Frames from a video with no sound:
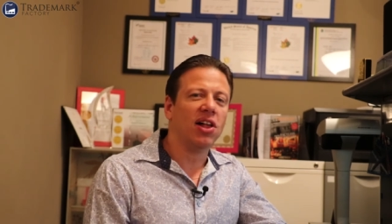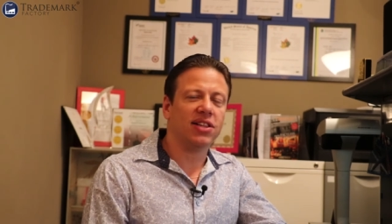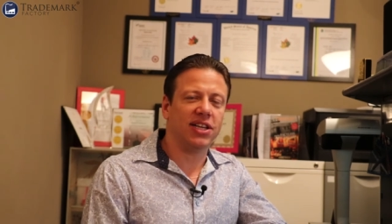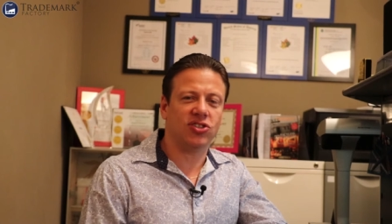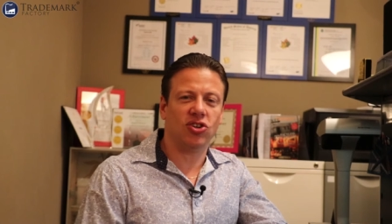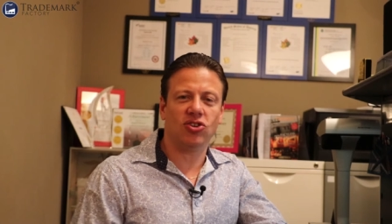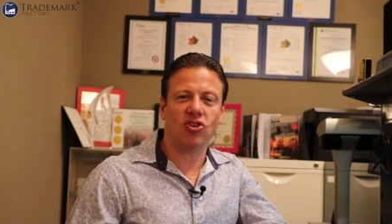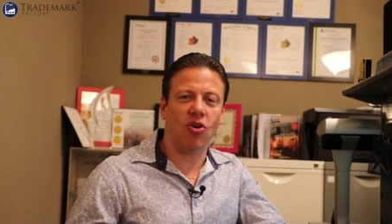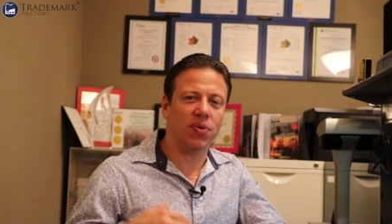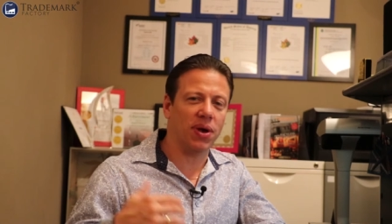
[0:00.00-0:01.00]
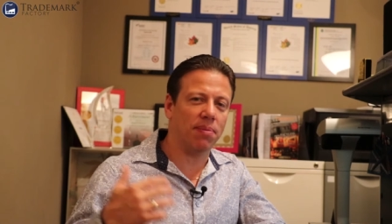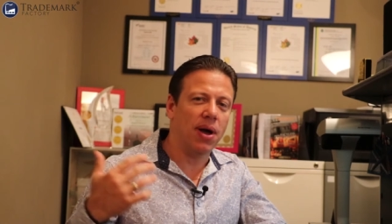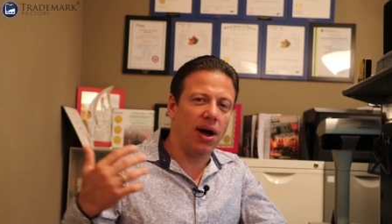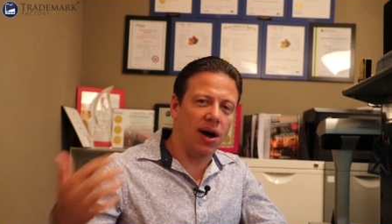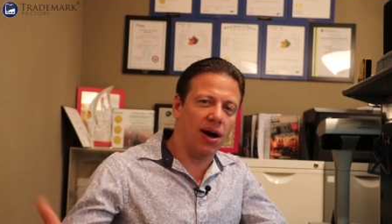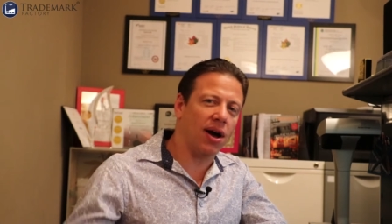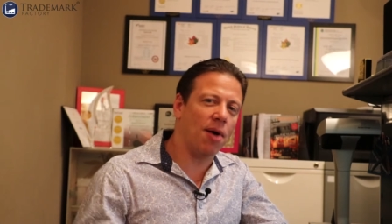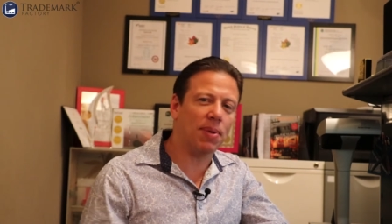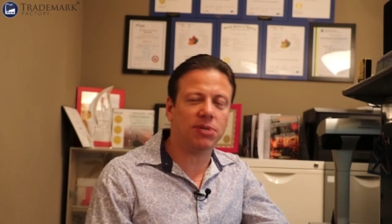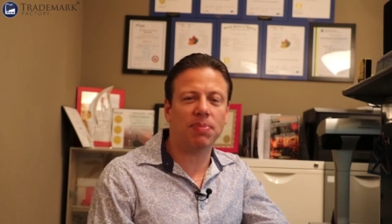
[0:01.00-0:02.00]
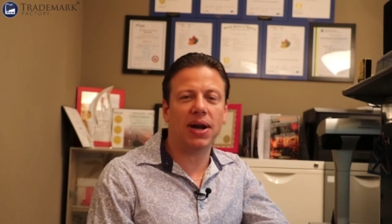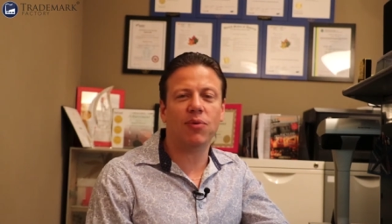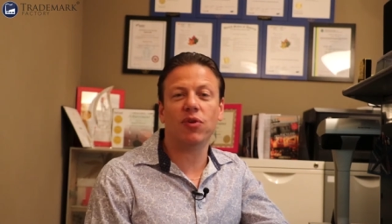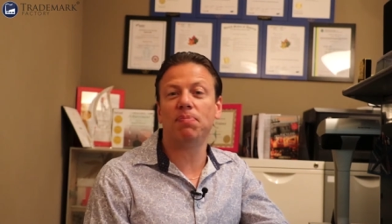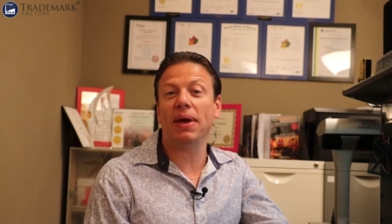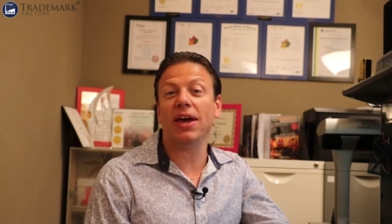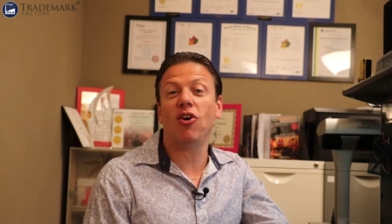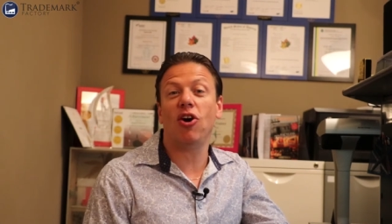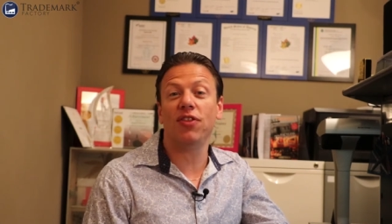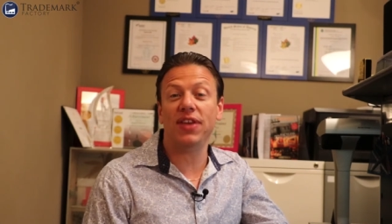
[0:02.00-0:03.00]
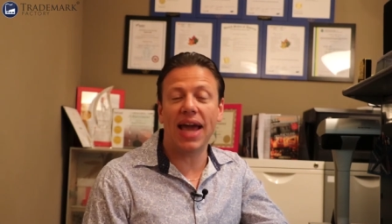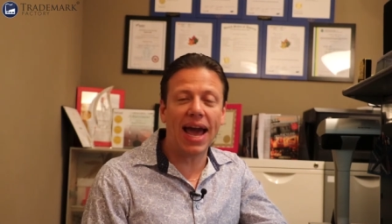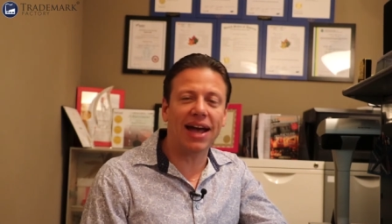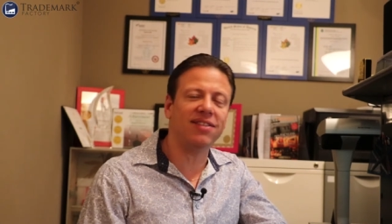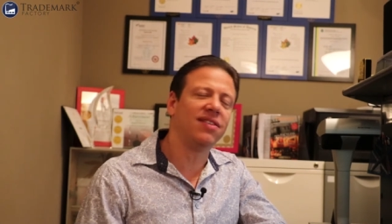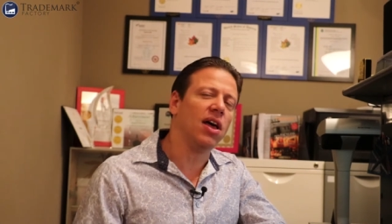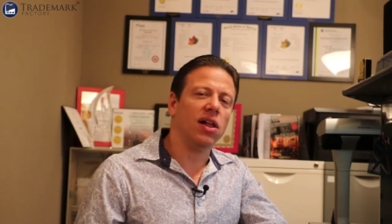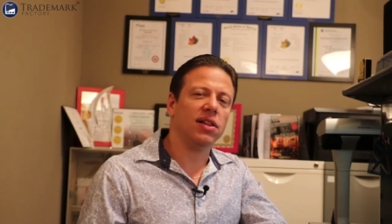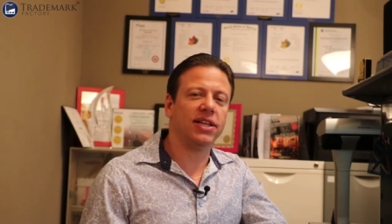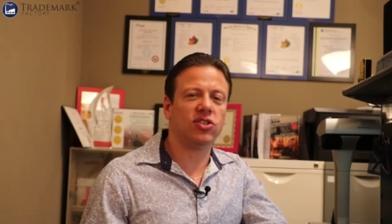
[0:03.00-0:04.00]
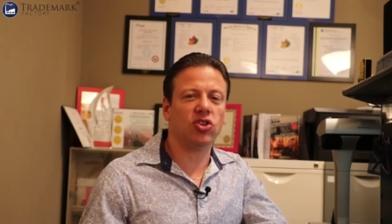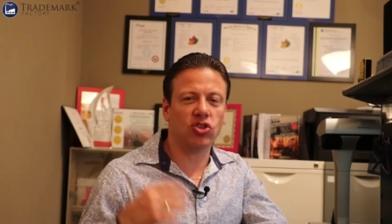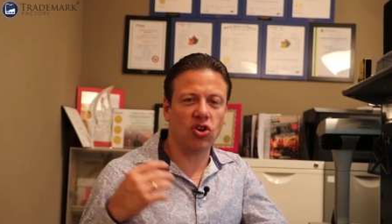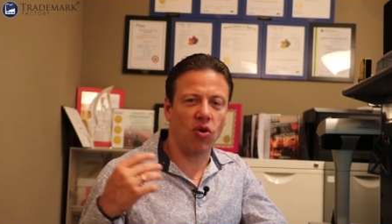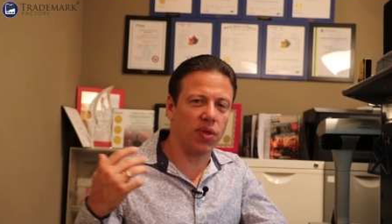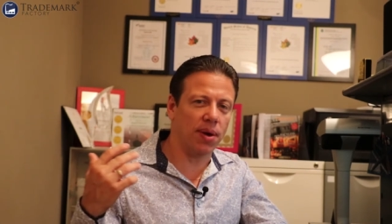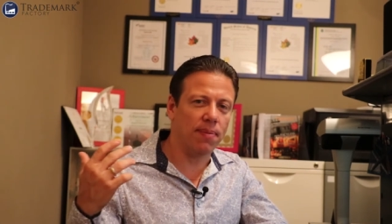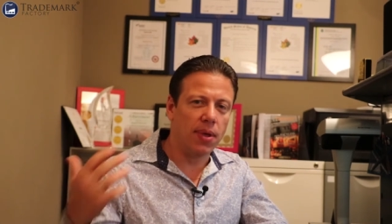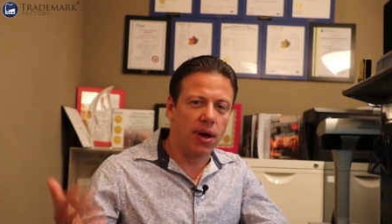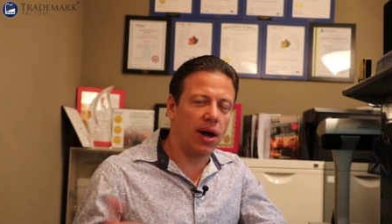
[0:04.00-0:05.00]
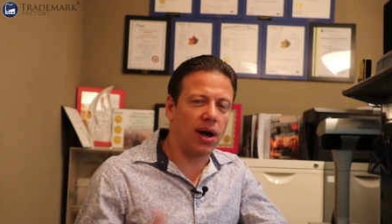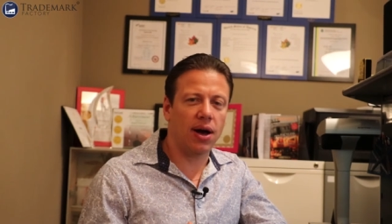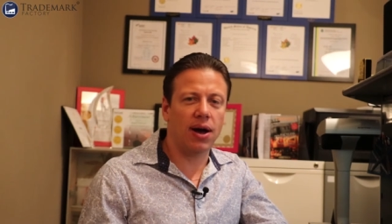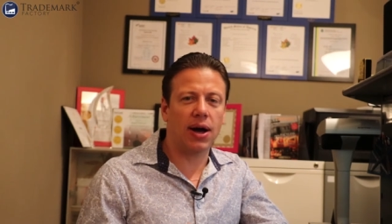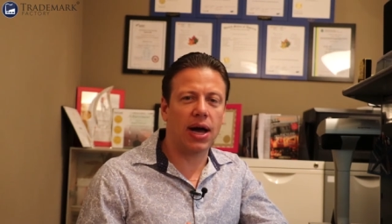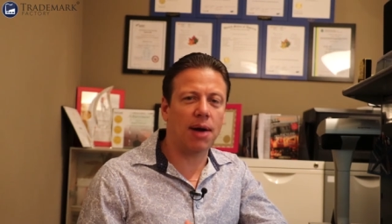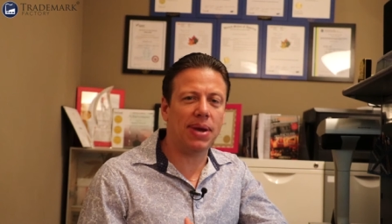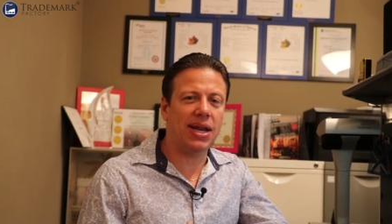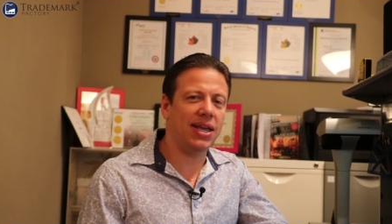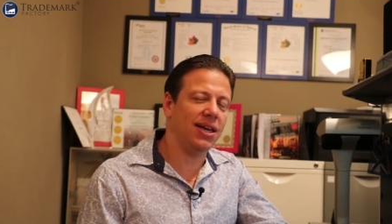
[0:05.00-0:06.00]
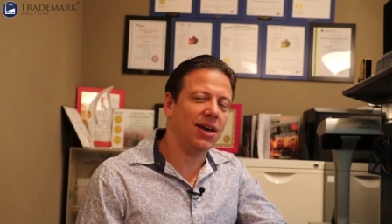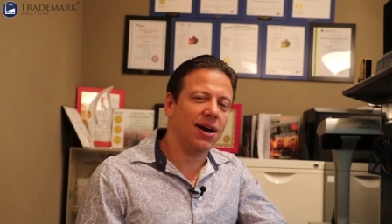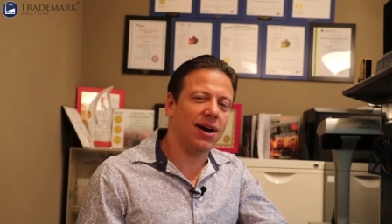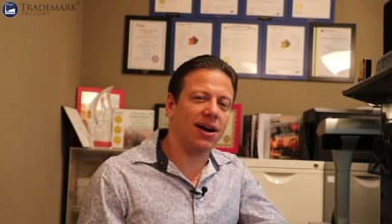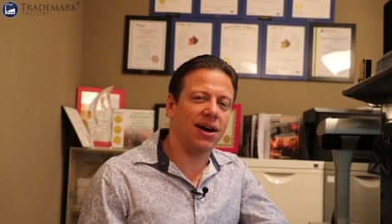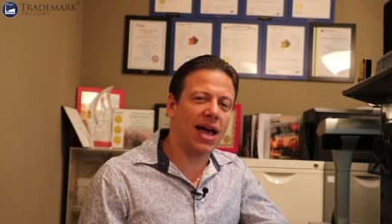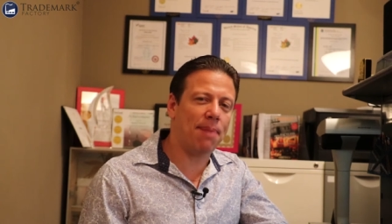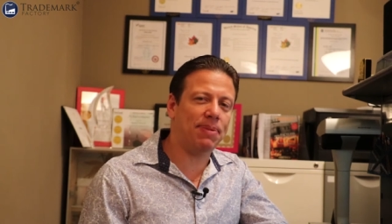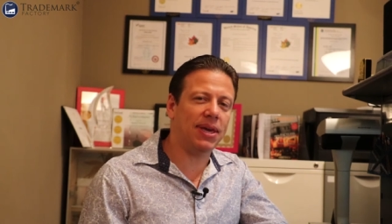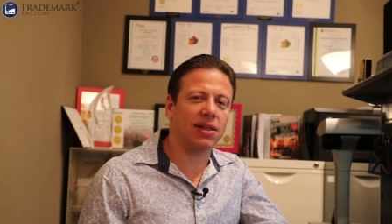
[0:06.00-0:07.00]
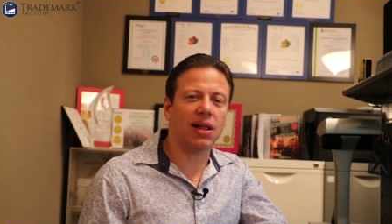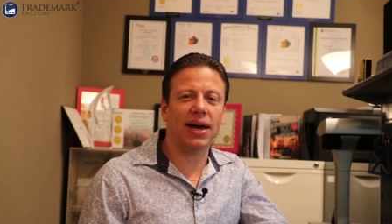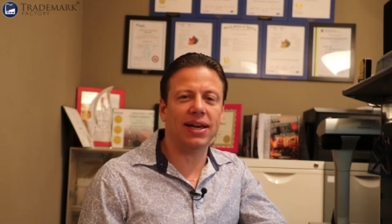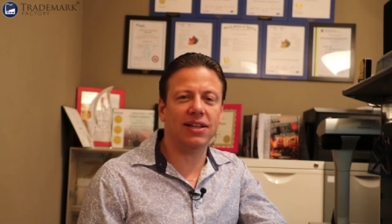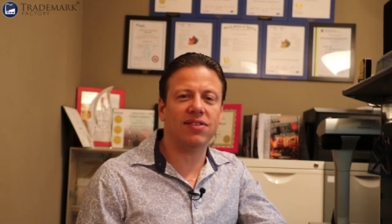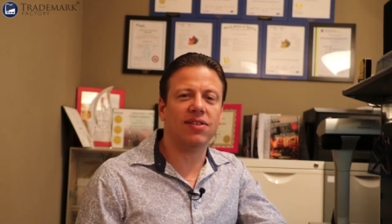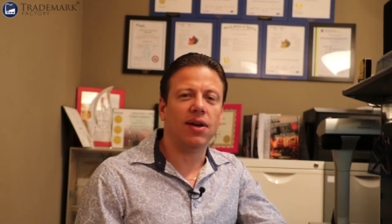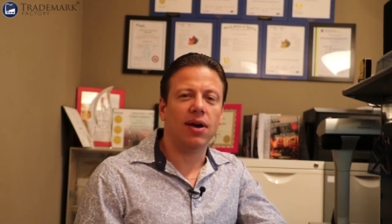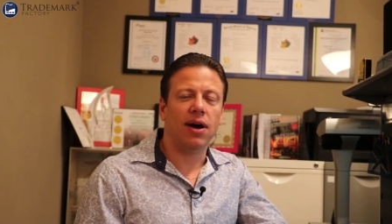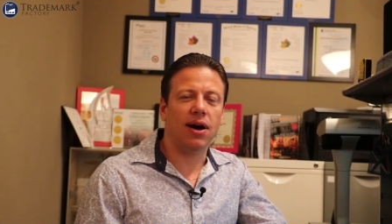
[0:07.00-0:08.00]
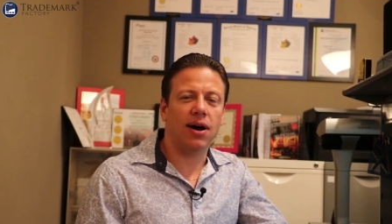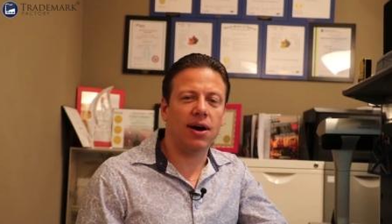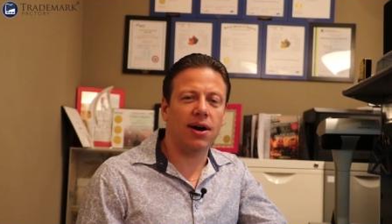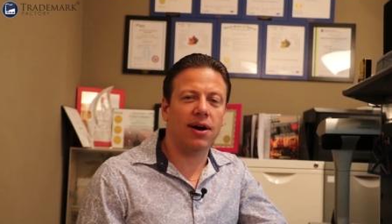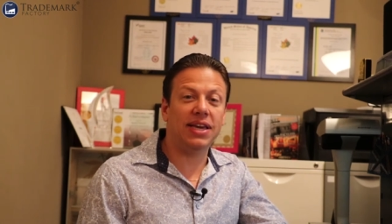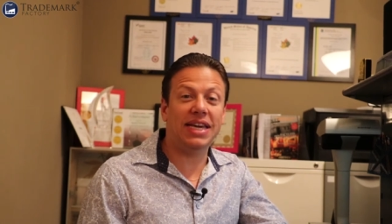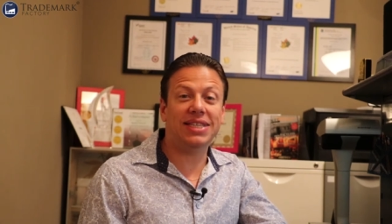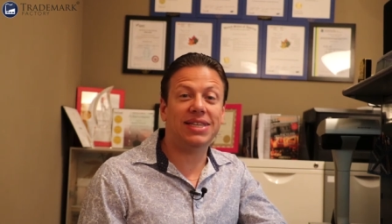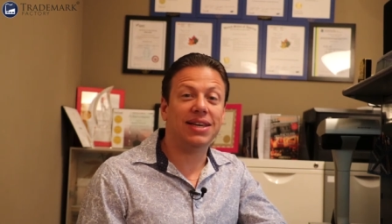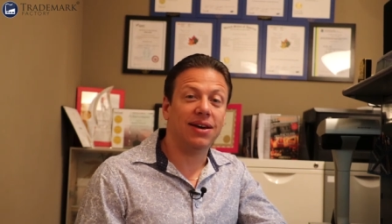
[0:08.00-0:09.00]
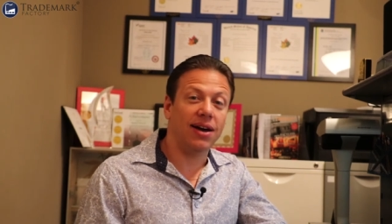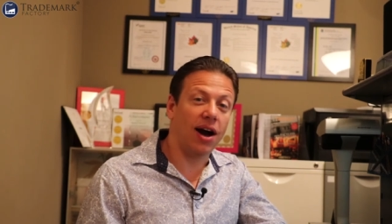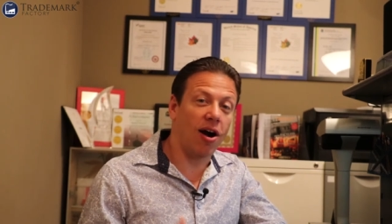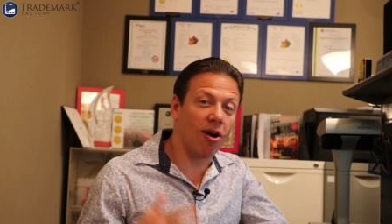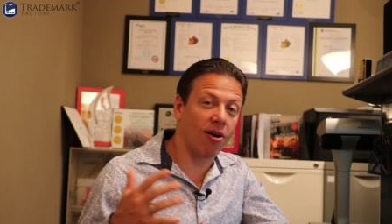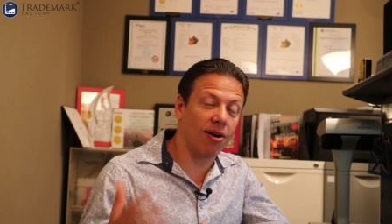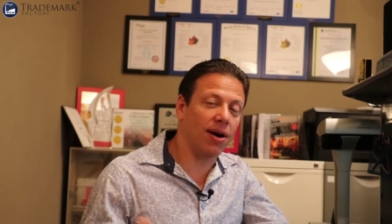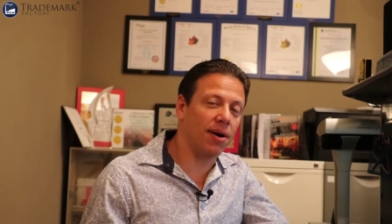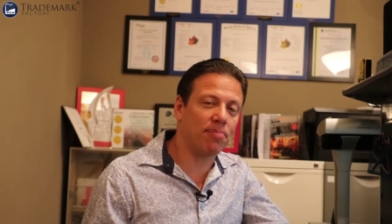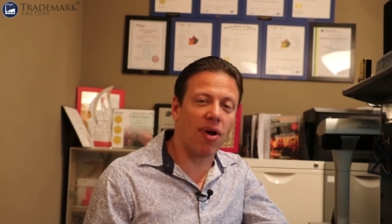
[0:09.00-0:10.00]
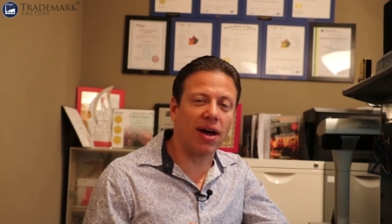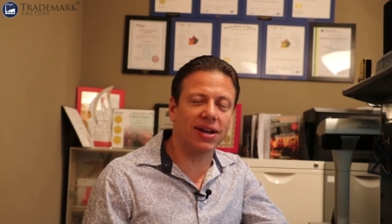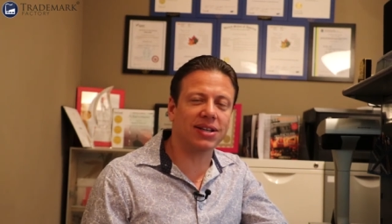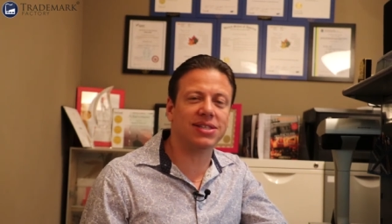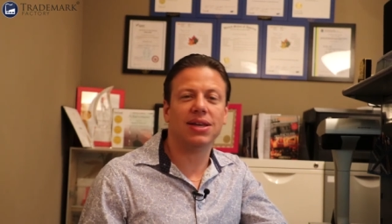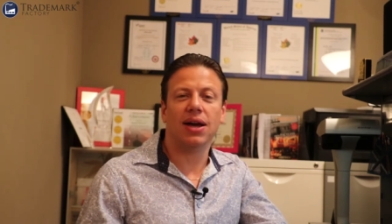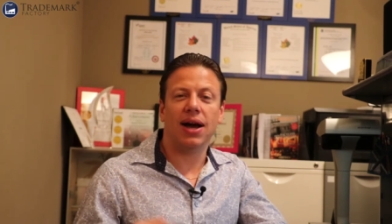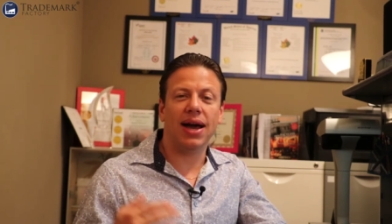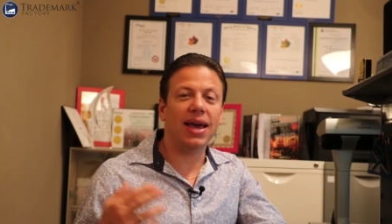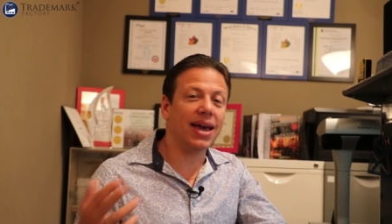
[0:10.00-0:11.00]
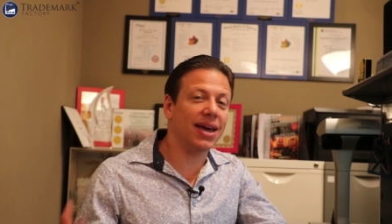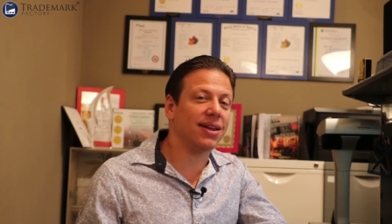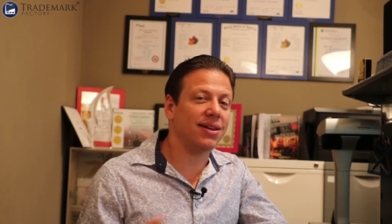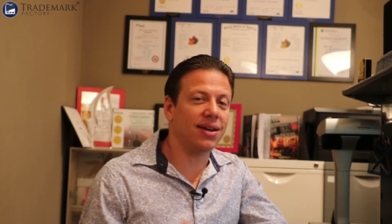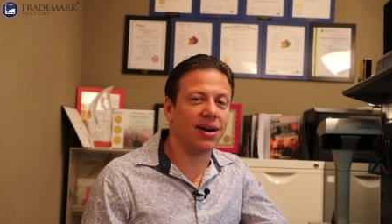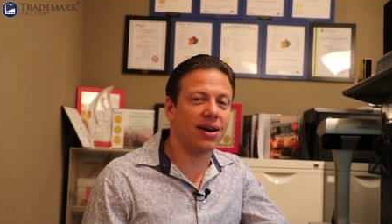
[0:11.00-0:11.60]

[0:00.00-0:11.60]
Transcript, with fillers: Let's just show them uh, how much money we spend on the ads. Let's just show them uh, how many uh, happy clients uh, eat our uh, products. And